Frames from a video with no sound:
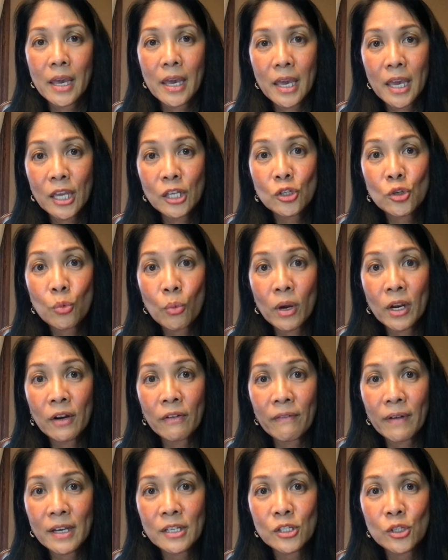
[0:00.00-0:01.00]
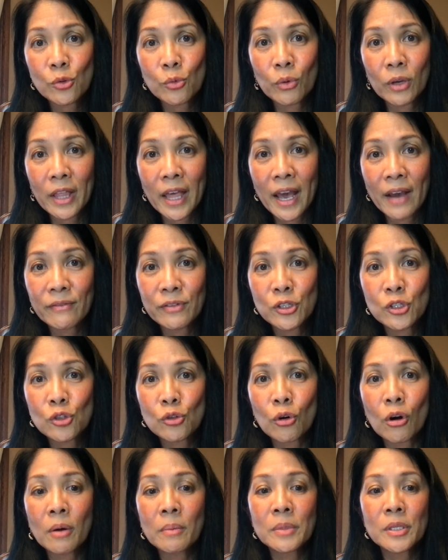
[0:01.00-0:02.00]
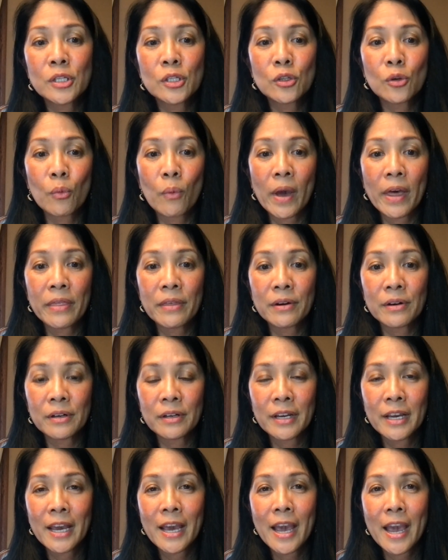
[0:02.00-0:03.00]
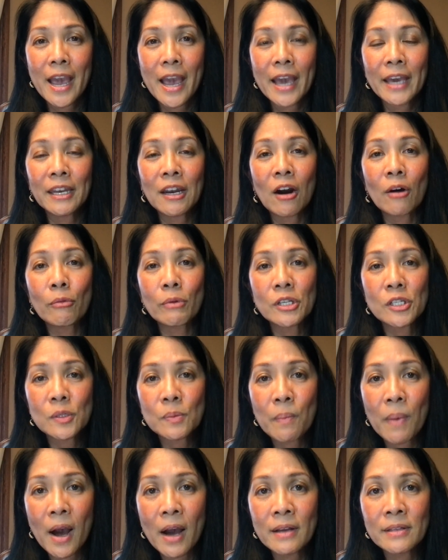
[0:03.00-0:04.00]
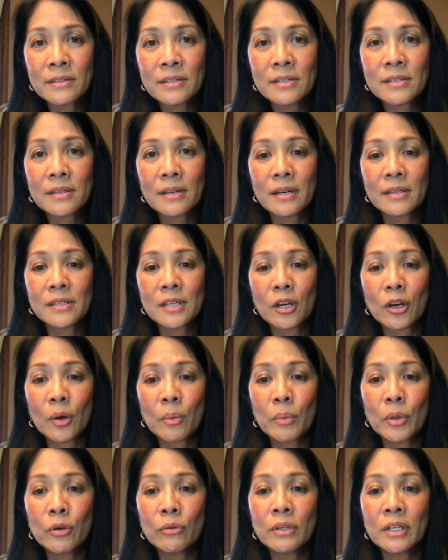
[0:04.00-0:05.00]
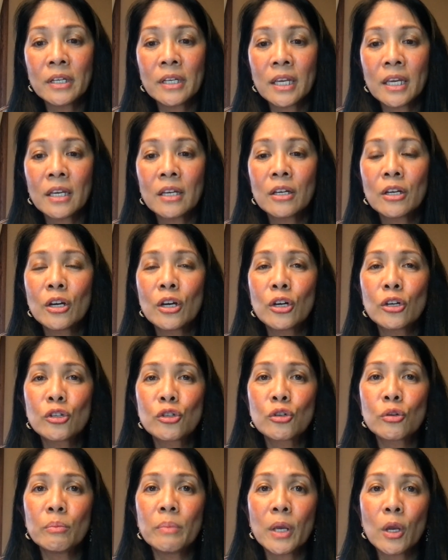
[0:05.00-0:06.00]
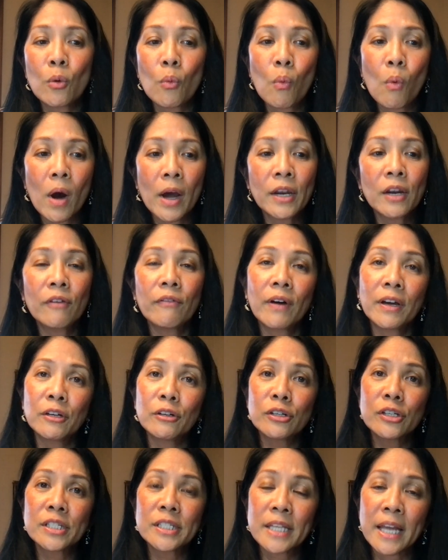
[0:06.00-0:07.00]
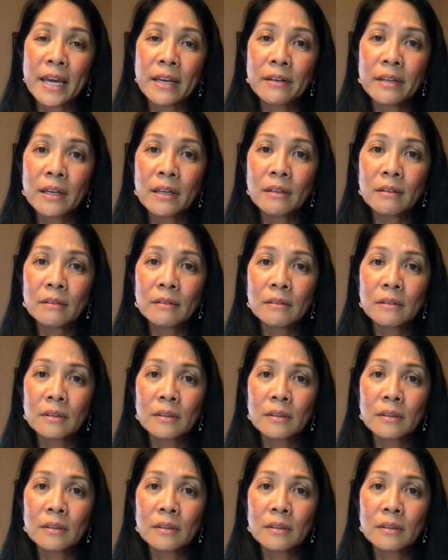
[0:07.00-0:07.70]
Each one of us will have storms to weather, and our response as a community should be one of understanding,